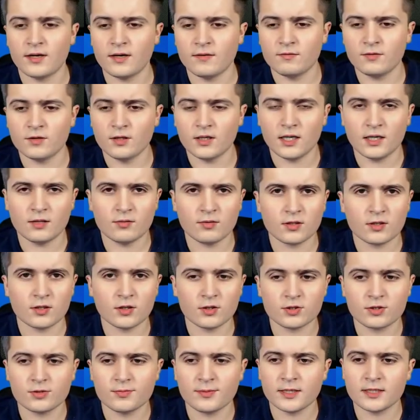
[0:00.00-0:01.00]
therefore I will
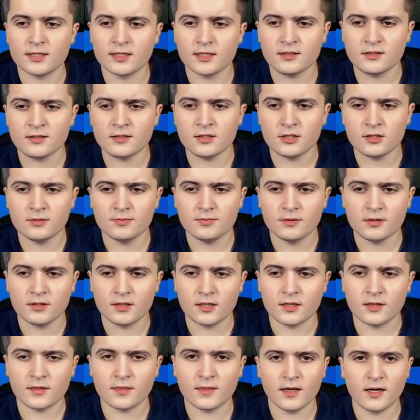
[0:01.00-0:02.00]
go to my desktop,
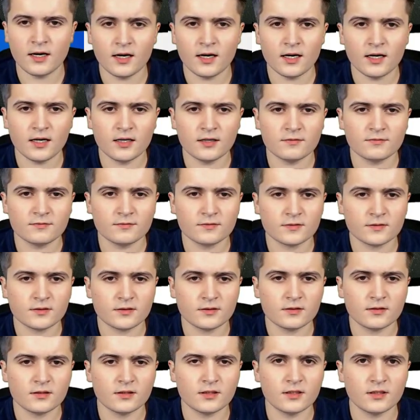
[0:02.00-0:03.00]
and I have
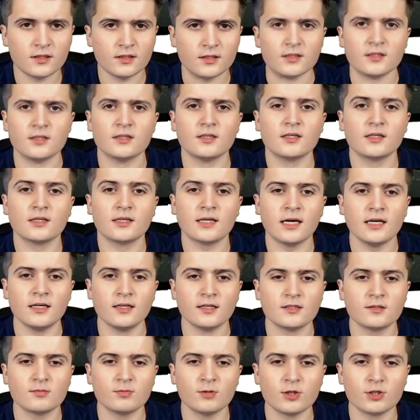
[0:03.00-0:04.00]
the
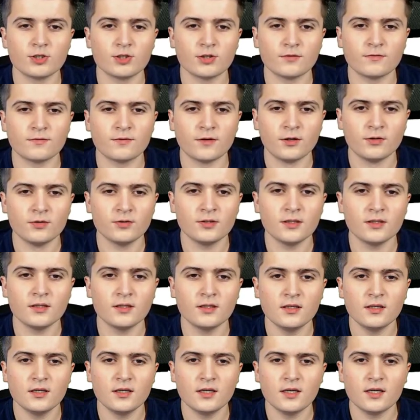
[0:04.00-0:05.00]
KNX Virtual
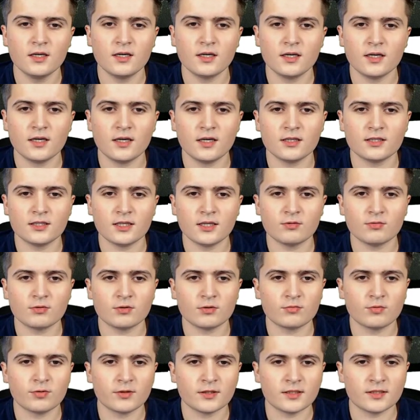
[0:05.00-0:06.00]
folder, and I
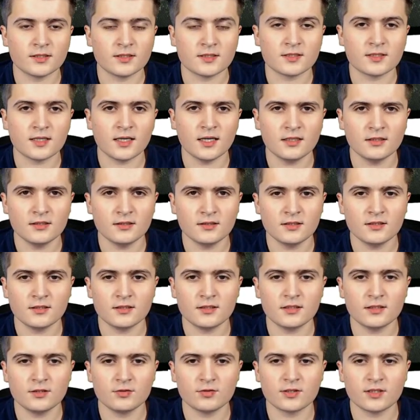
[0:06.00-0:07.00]
will quickly start it.
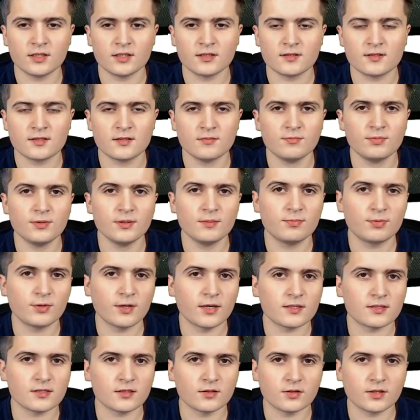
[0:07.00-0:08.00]
Here you can simply
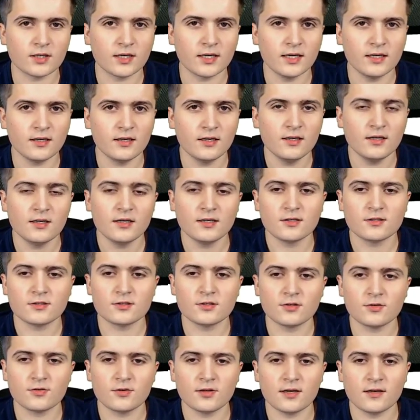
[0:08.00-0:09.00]
press OK
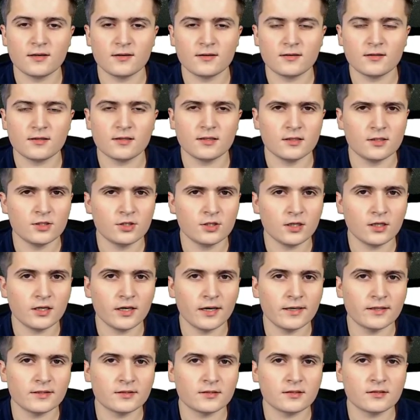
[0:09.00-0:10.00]
so that it
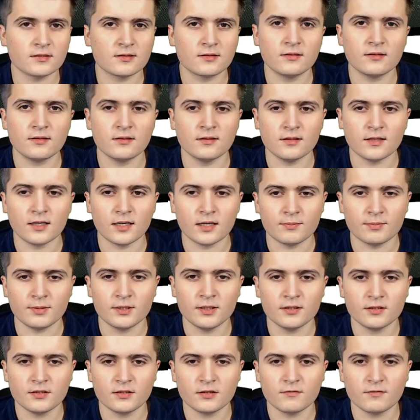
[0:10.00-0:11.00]
initializes the IP
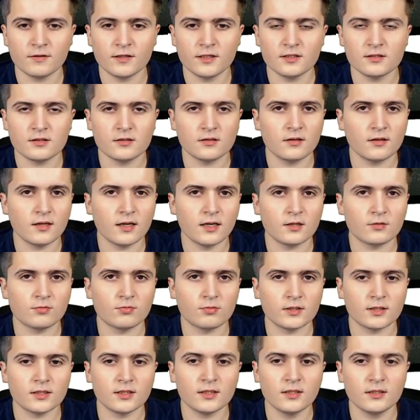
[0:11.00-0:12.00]
interface
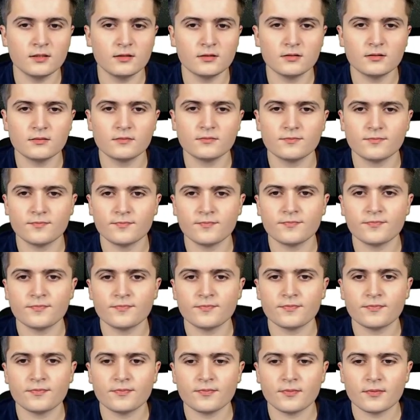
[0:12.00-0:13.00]
that we need.
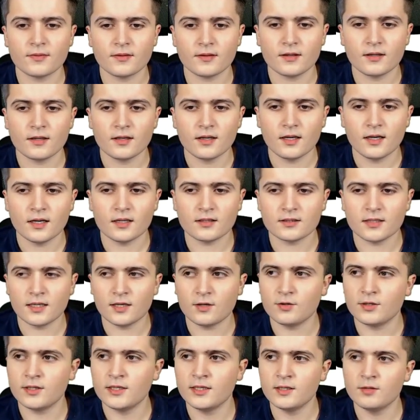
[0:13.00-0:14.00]
And
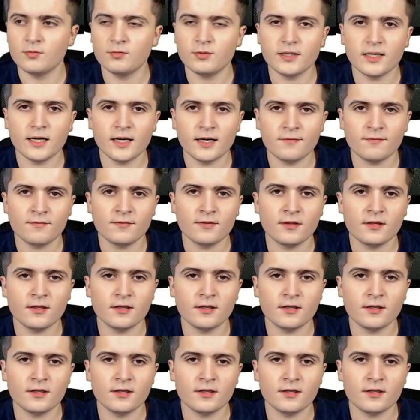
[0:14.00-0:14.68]
now here we have